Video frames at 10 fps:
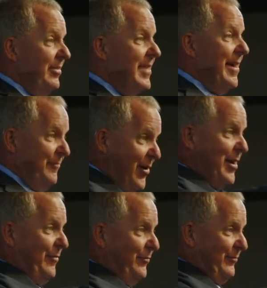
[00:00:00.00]
Now, in
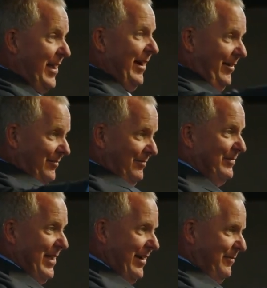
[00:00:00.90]
front of
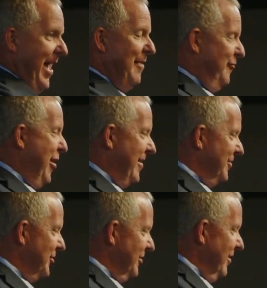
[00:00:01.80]
like our
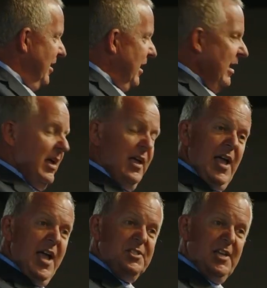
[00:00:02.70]
friends,
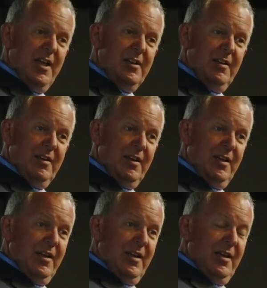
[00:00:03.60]
I said,
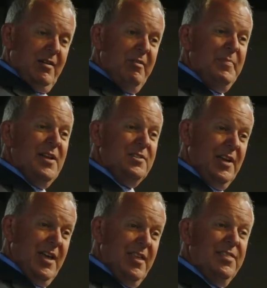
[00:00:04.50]
we've been
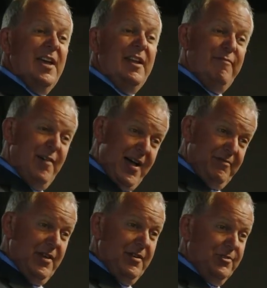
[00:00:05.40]
together
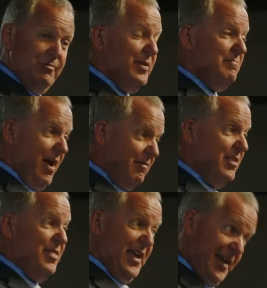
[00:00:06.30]
35 years. We've been
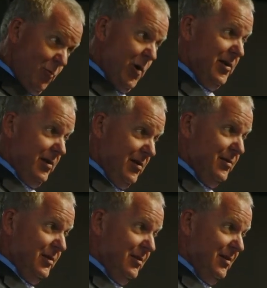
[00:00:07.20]
married 31
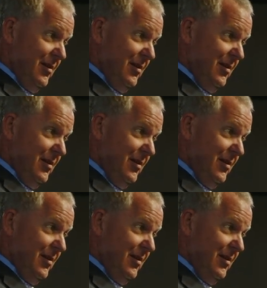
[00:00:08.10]
years.